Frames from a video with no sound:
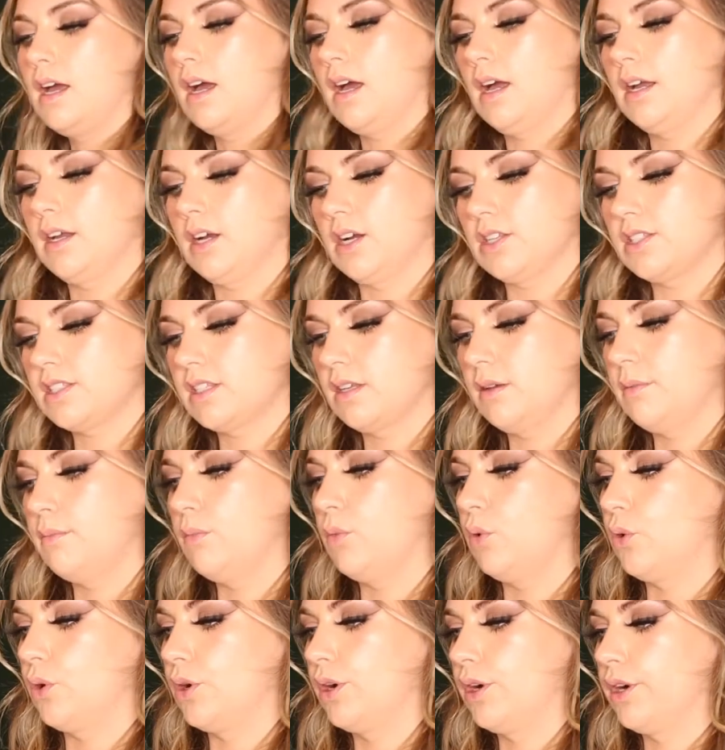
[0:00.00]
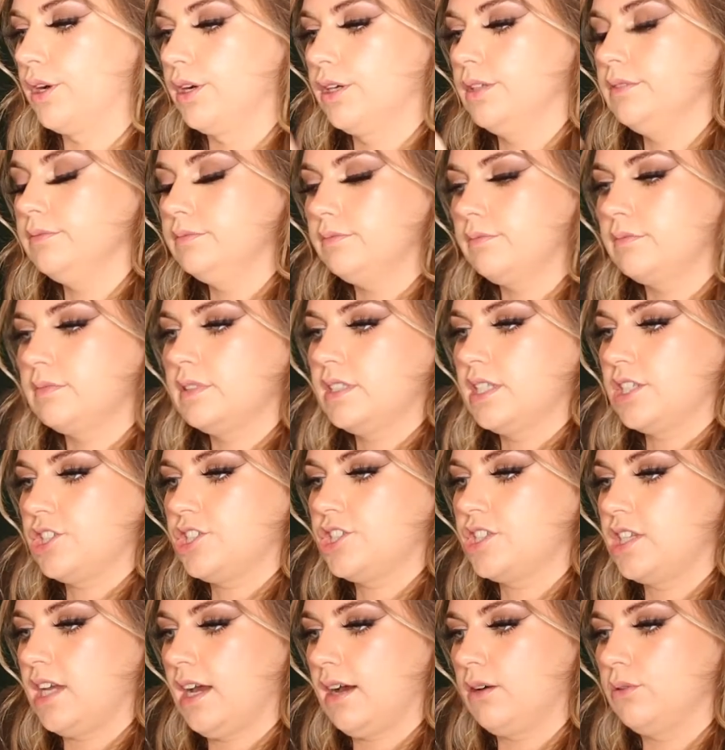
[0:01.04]
I got some more
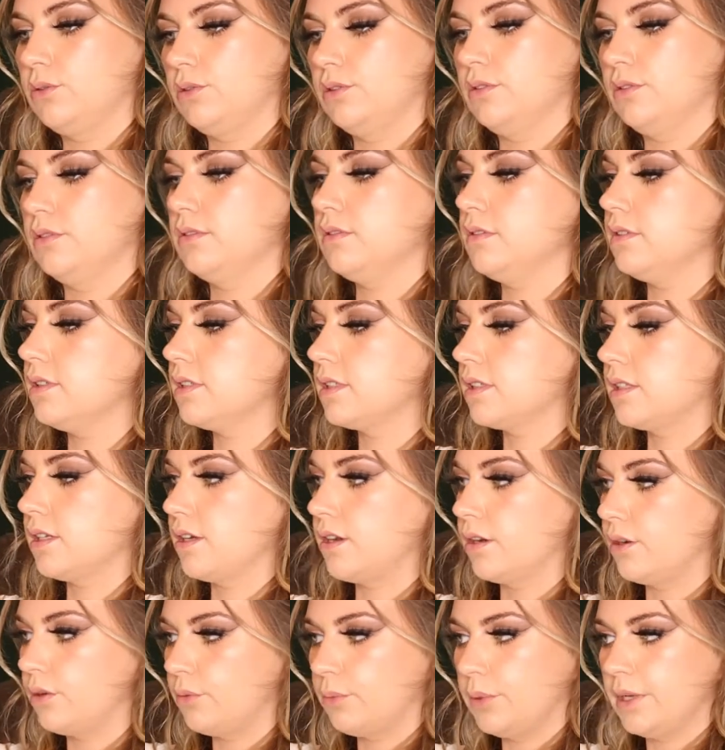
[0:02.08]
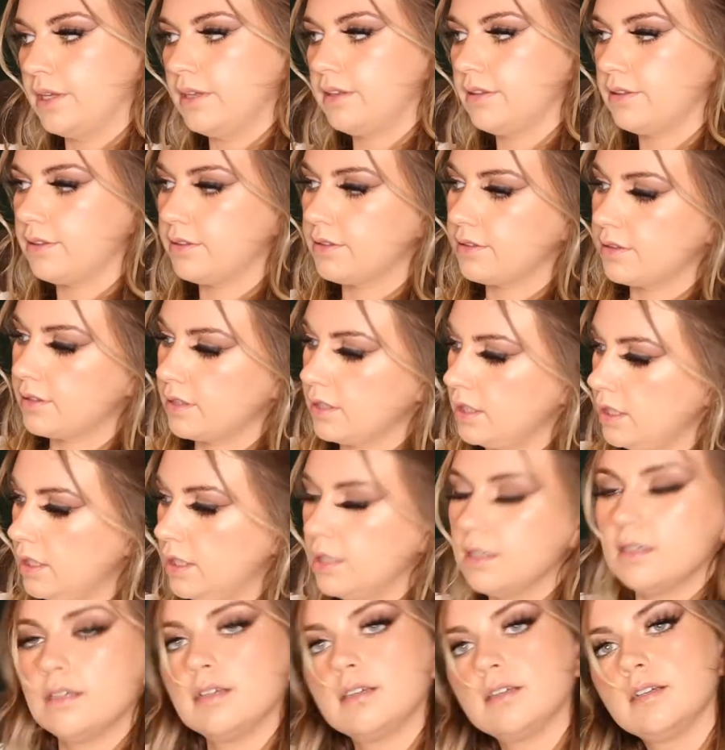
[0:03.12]
dish towels to go with,
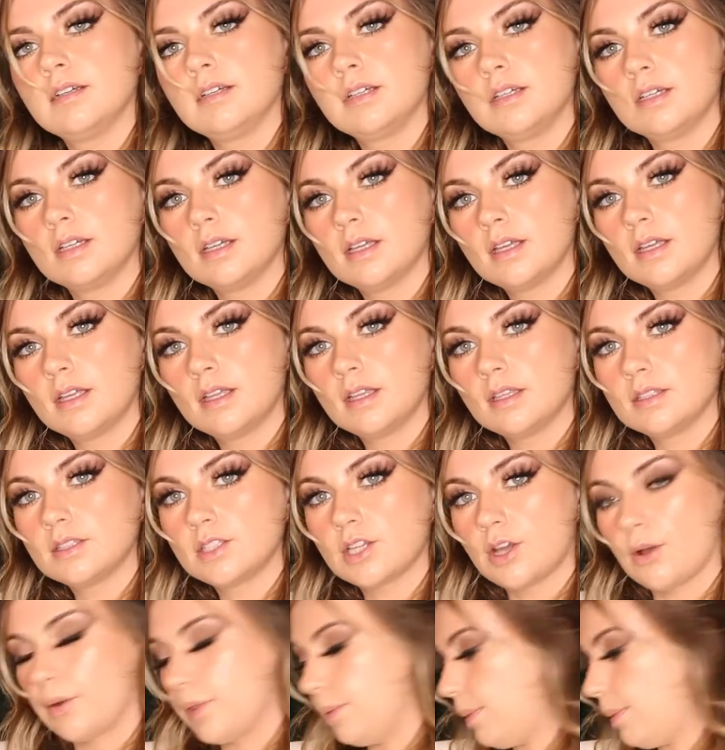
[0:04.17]
to go